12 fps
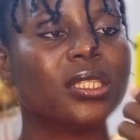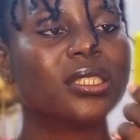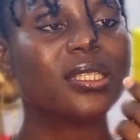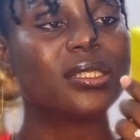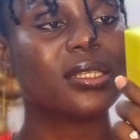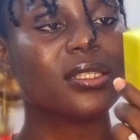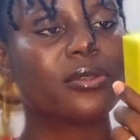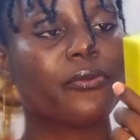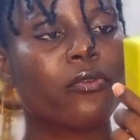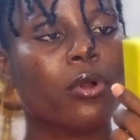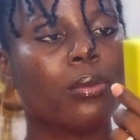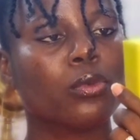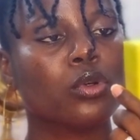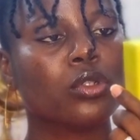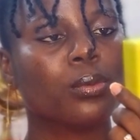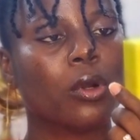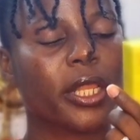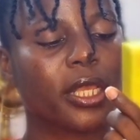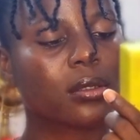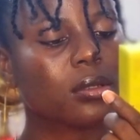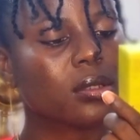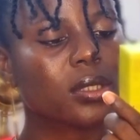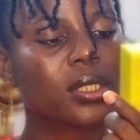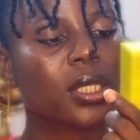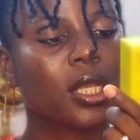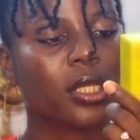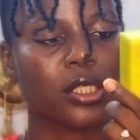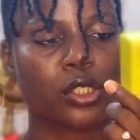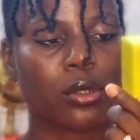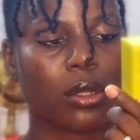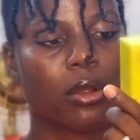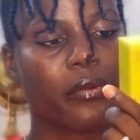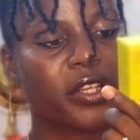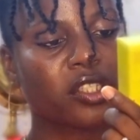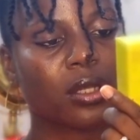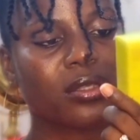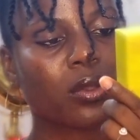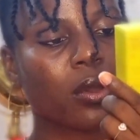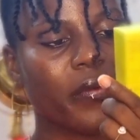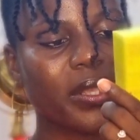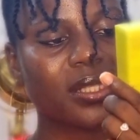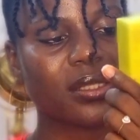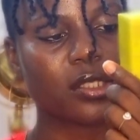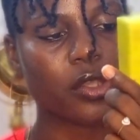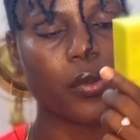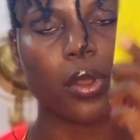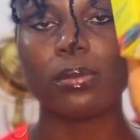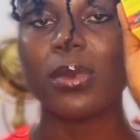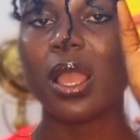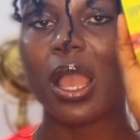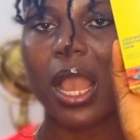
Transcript: This is from Good Molecules Discoloration Correcting Serum.